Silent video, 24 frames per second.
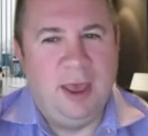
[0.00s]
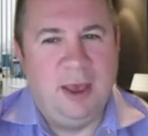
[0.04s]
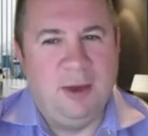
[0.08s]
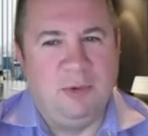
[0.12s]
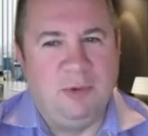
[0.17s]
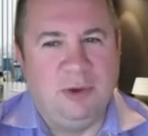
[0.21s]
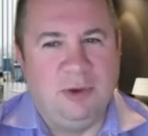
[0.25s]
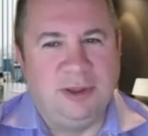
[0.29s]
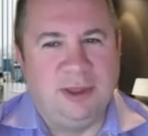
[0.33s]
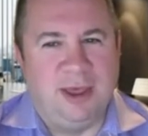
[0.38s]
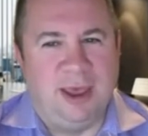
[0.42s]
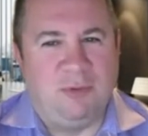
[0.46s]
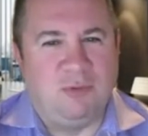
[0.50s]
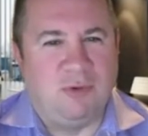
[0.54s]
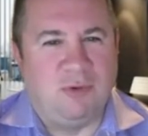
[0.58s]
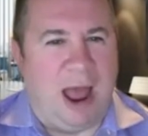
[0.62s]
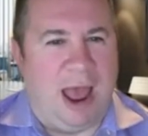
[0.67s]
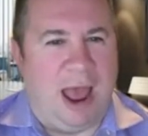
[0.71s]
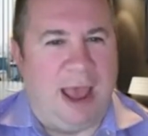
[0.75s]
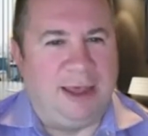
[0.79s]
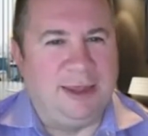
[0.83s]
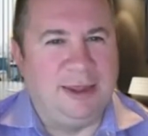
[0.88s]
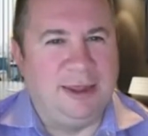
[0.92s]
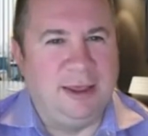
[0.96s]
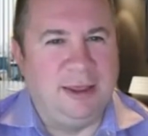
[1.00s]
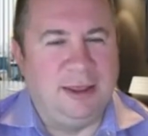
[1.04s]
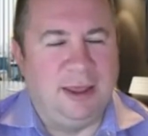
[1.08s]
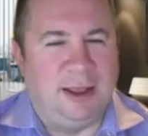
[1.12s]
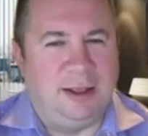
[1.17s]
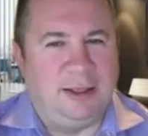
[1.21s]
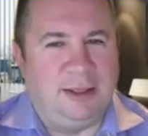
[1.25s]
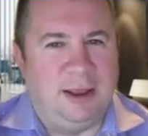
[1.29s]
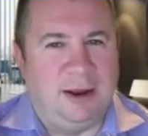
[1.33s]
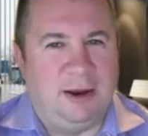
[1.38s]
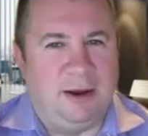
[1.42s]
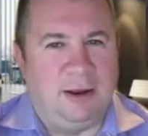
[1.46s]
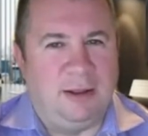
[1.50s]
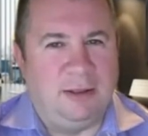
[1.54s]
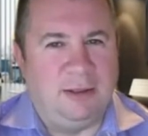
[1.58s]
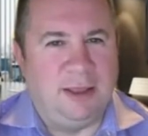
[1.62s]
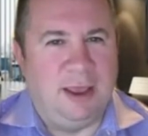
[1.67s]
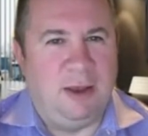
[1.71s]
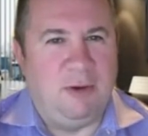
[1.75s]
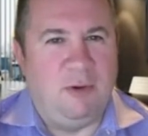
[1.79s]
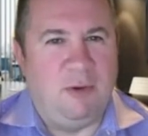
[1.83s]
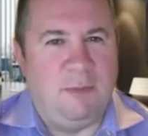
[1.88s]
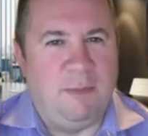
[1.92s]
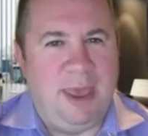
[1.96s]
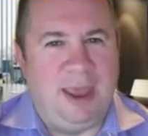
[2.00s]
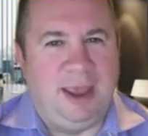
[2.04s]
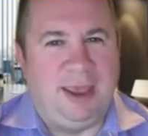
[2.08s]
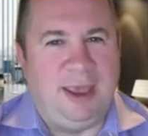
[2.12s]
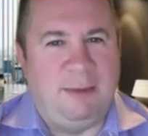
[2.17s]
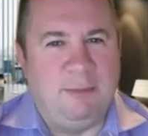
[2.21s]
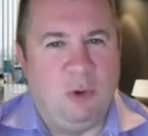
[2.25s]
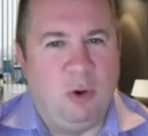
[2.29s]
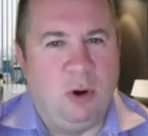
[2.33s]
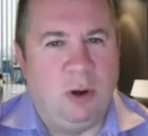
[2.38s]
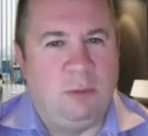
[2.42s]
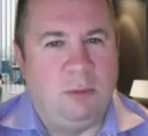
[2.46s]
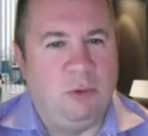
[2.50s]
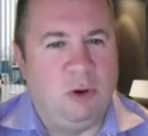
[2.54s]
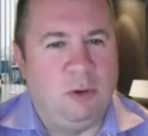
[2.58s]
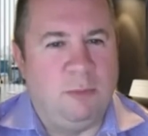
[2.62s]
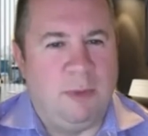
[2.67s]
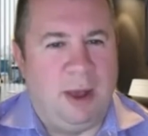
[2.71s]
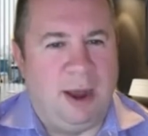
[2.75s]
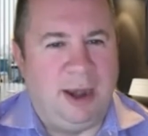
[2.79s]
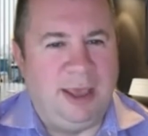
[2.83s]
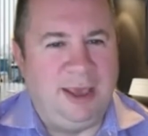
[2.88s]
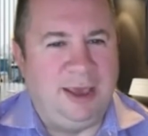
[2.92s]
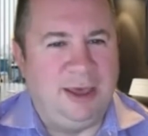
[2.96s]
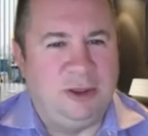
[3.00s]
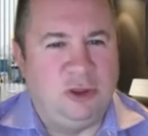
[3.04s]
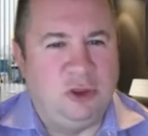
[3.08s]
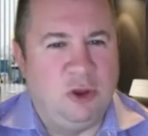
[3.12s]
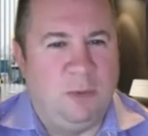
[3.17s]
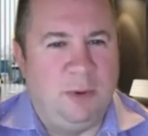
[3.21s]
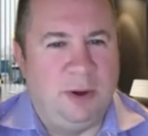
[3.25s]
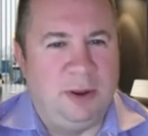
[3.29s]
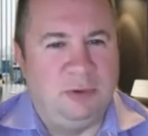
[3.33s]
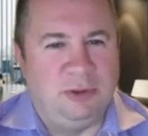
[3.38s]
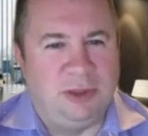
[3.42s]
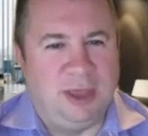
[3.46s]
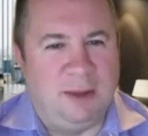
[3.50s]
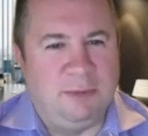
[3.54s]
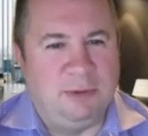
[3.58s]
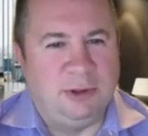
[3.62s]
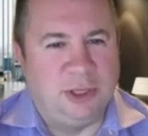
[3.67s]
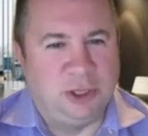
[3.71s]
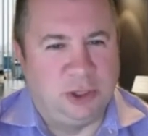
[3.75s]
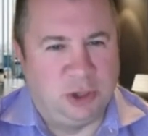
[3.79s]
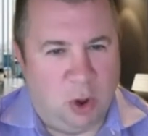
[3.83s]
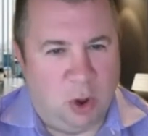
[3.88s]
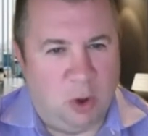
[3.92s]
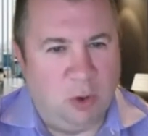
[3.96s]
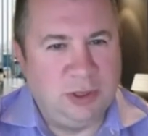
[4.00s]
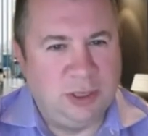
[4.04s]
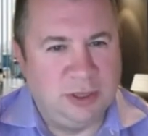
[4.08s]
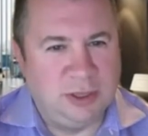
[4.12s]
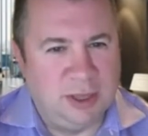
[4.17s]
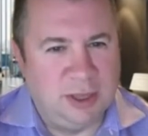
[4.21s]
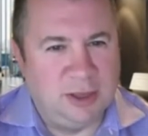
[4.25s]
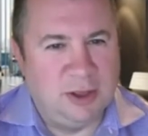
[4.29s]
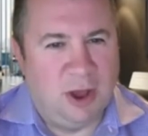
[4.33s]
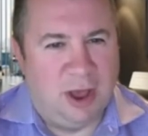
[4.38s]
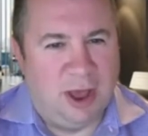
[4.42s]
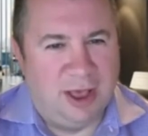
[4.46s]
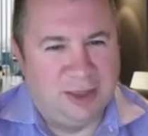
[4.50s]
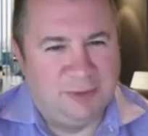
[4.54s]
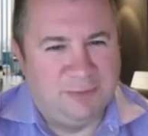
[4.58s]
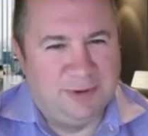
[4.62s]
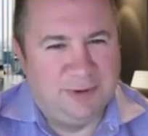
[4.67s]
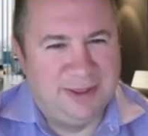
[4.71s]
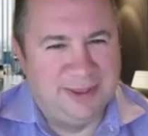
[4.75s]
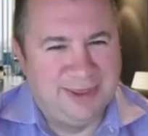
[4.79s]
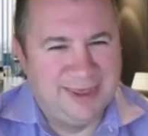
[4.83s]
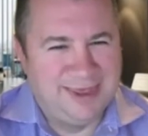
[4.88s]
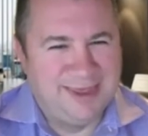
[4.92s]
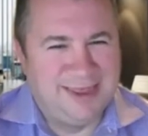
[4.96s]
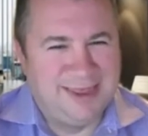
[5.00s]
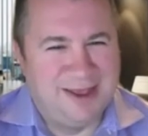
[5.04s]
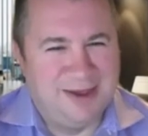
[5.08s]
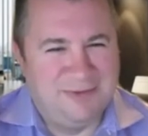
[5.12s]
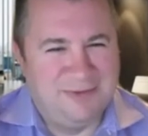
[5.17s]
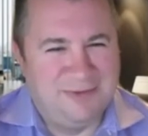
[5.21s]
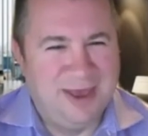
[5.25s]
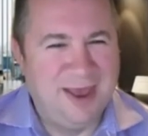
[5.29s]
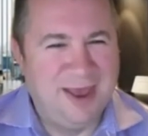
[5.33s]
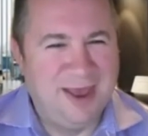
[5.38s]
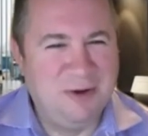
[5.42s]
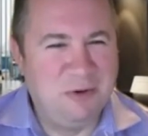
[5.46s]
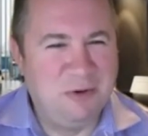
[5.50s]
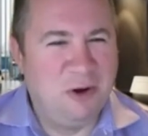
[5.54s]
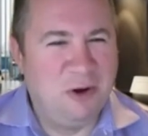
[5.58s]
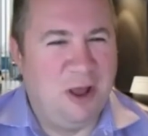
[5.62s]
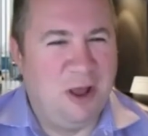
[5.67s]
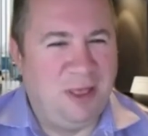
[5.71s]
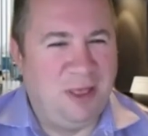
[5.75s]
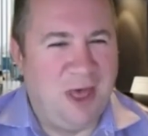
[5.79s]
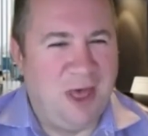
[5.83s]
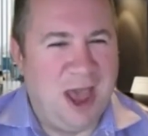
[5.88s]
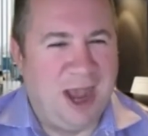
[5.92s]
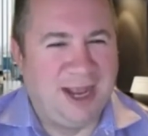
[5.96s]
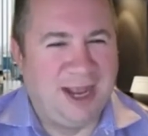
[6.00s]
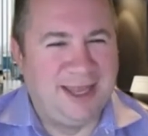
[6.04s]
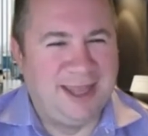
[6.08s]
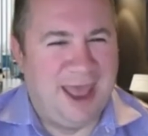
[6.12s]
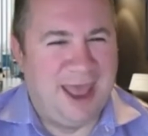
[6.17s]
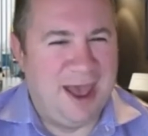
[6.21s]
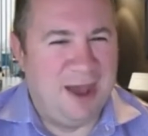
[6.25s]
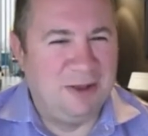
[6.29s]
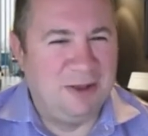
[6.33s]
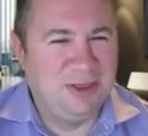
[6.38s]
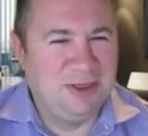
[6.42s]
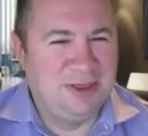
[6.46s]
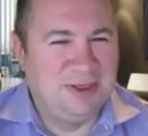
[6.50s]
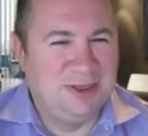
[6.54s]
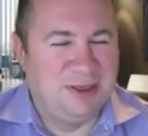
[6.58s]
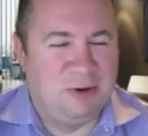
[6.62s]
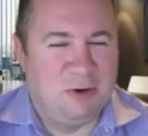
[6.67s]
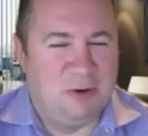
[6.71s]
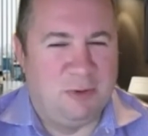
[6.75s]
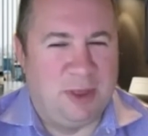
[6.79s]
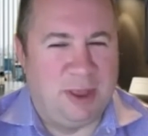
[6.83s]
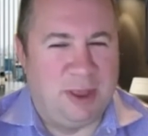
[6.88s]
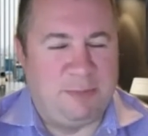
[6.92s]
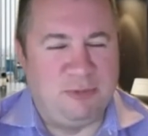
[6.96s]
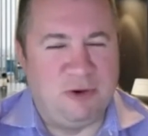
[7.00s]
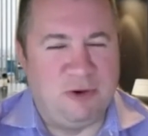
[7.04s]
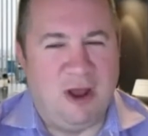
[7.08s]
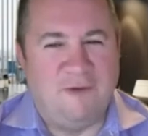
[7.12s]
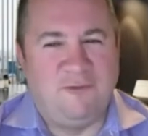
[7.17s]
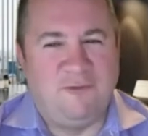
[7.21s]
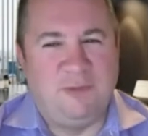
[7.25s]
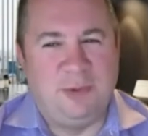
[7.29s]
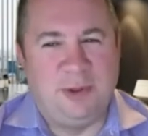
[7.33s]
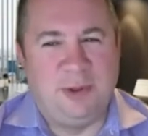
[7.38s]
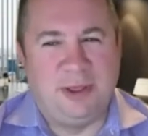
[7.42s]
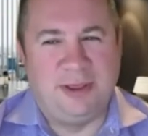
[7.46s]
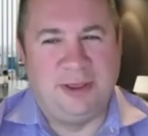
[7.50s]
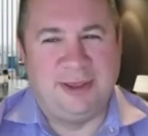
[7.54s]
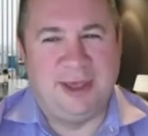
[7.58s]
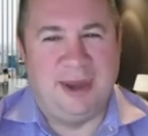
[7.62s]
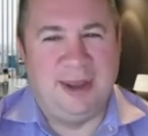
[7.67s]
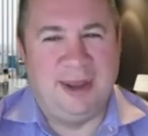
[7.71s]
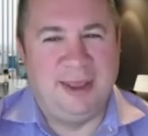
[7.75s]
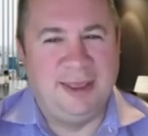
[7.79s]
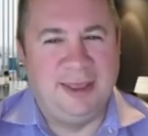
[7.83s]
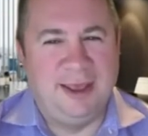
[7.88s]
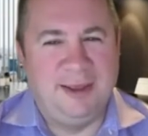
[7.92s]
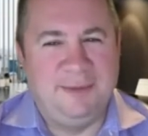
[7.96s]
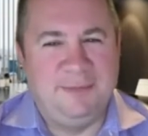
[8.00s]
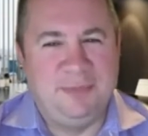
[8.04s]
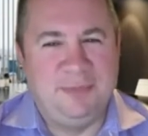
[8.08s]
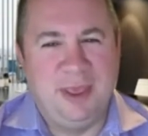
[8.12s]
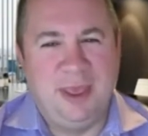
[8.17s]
was like rising. Like they were making more and more money because nobody was able to go to the hospitals and stuff. We're all locked down. So they were like profitable as anything.